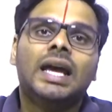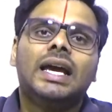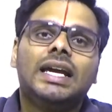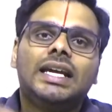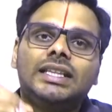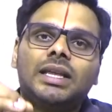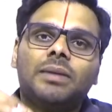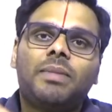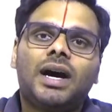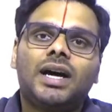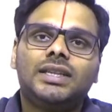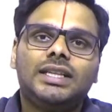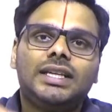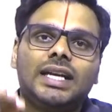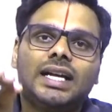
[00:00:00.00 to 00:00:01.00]

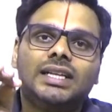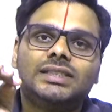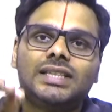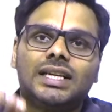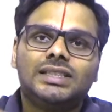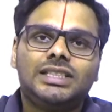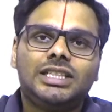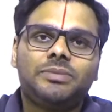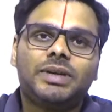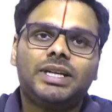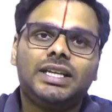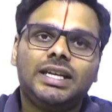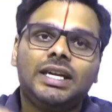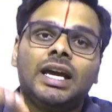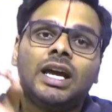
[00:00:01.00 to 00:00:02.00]
Hitabadi and
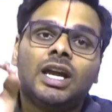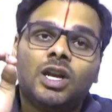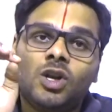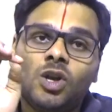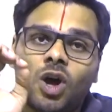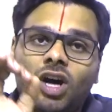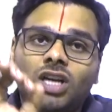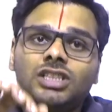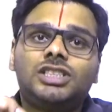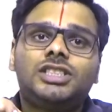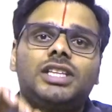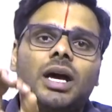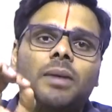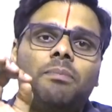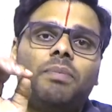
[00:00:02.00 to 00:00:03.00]
Sanjeevani
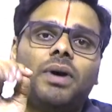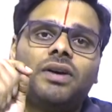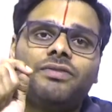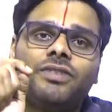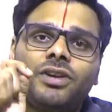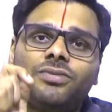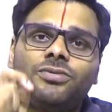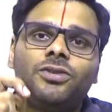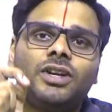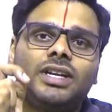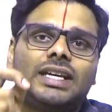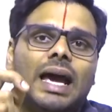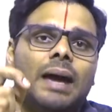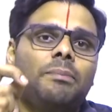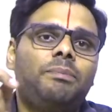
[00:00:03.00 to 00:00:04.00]
launched a powerful
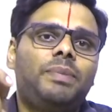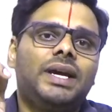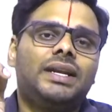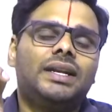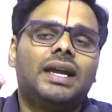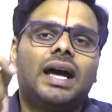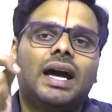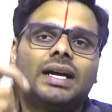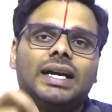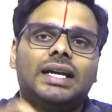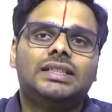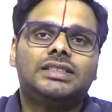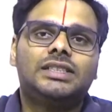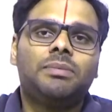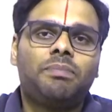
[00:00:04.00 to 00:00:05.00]
campaign
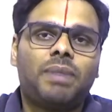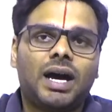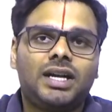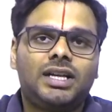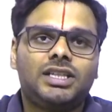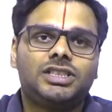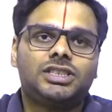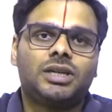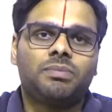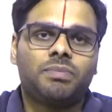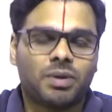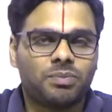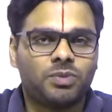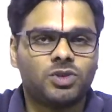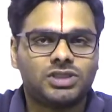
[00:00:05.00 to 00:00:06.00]
against the partition
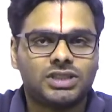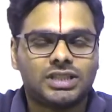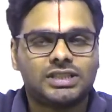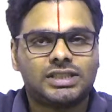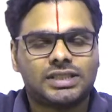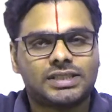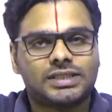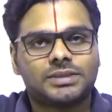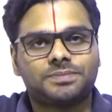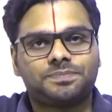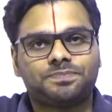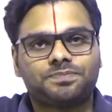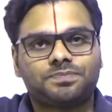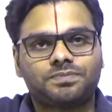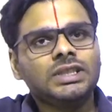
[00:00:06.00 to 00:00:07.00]
proposals.
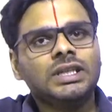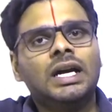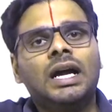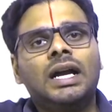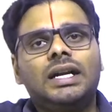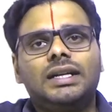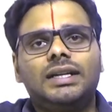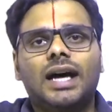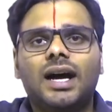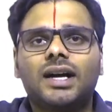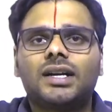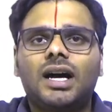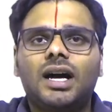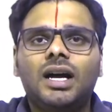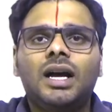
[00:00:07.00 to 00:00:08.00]

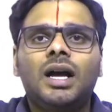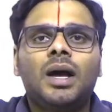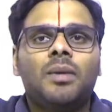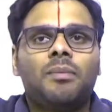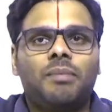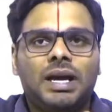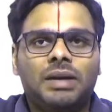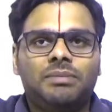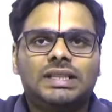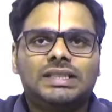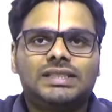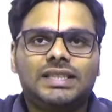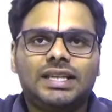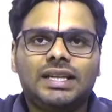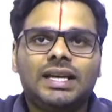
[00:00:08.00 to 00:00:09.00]
Dhaka,
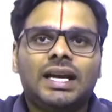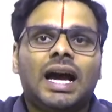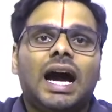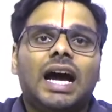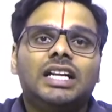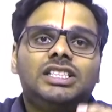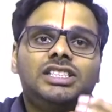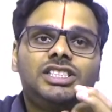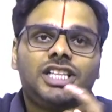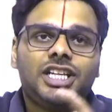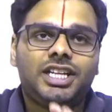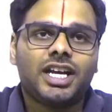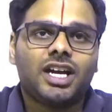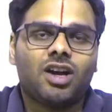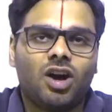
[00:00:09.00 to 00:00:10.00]
Mymensingh, and
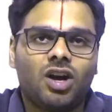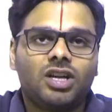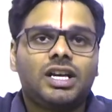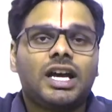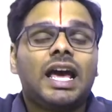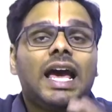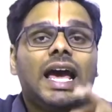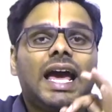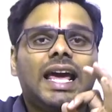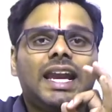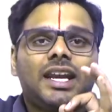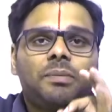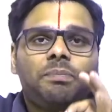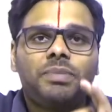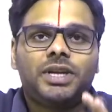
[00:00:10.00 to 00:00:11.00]
Chittagong
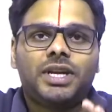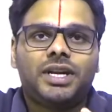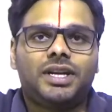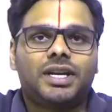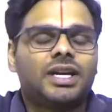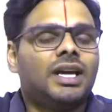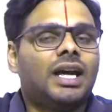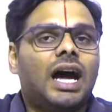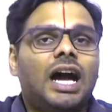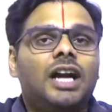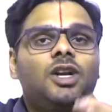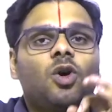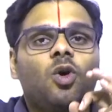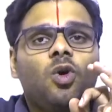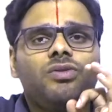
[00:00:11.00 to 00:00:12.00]
erupted,
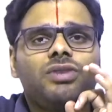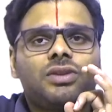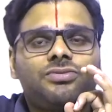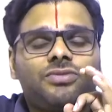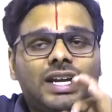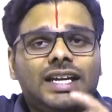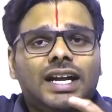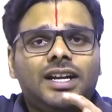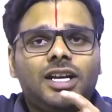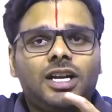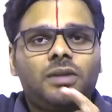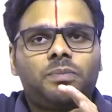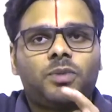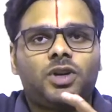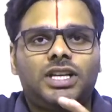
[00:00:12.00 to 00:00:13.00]
and over 500
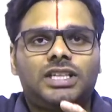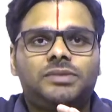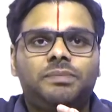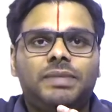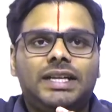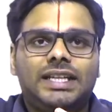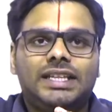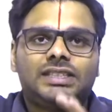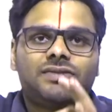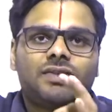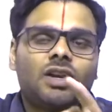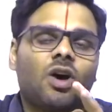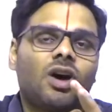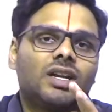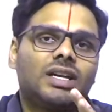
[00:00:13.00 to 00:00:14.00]
protest meetings were
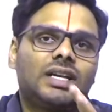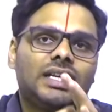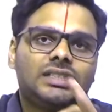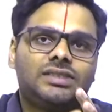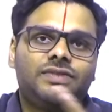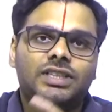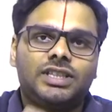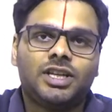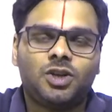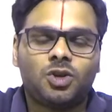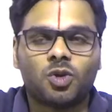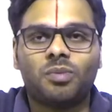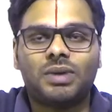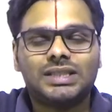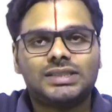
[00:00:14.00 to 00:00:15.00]
organized within
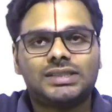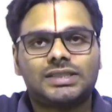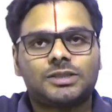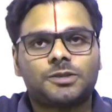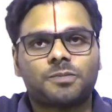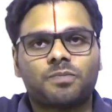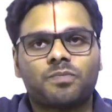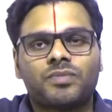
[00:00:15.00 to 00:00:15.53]
2 months.